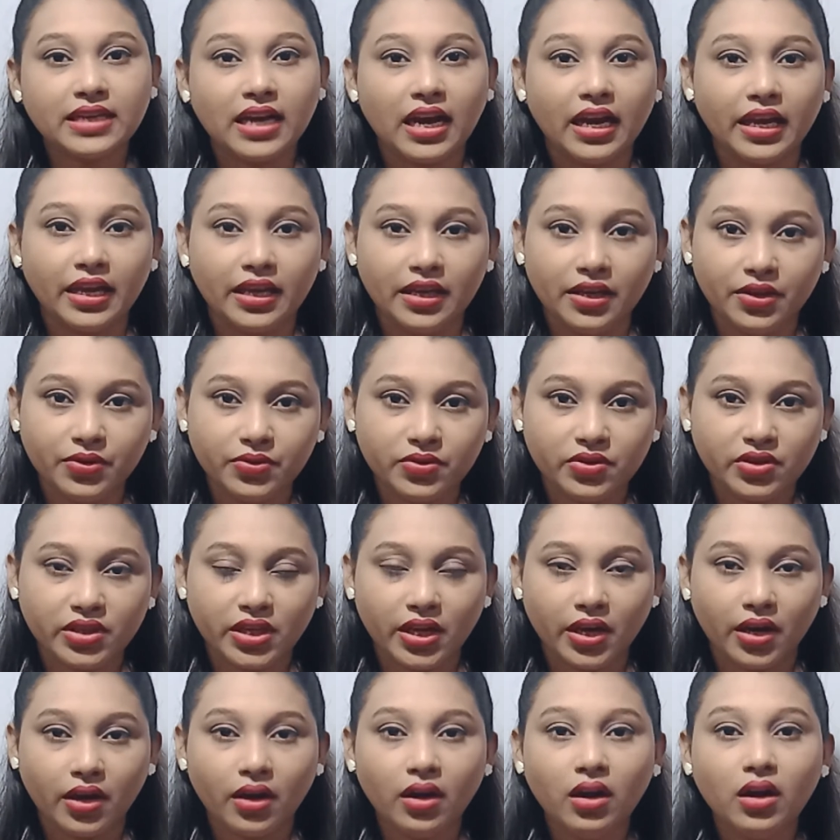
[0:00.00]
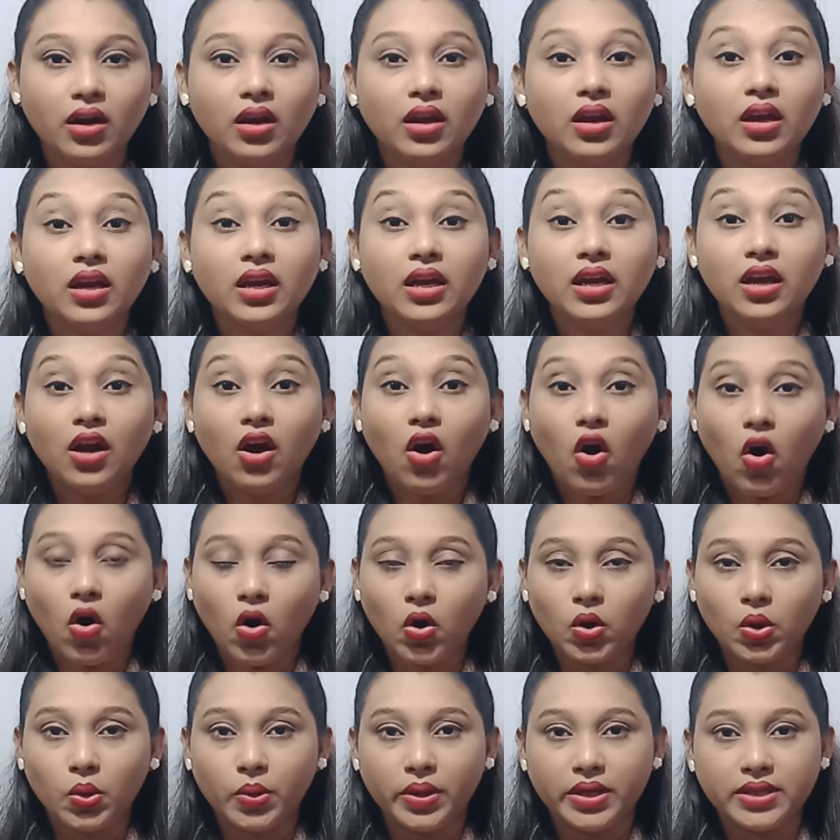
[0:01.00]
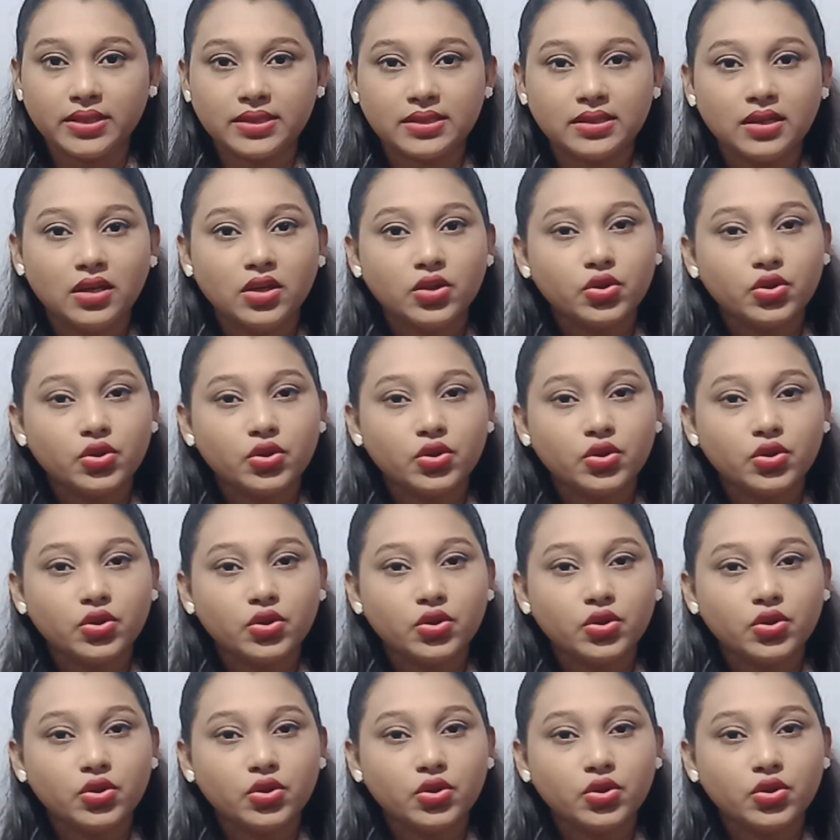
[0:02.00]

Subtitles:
I used here always.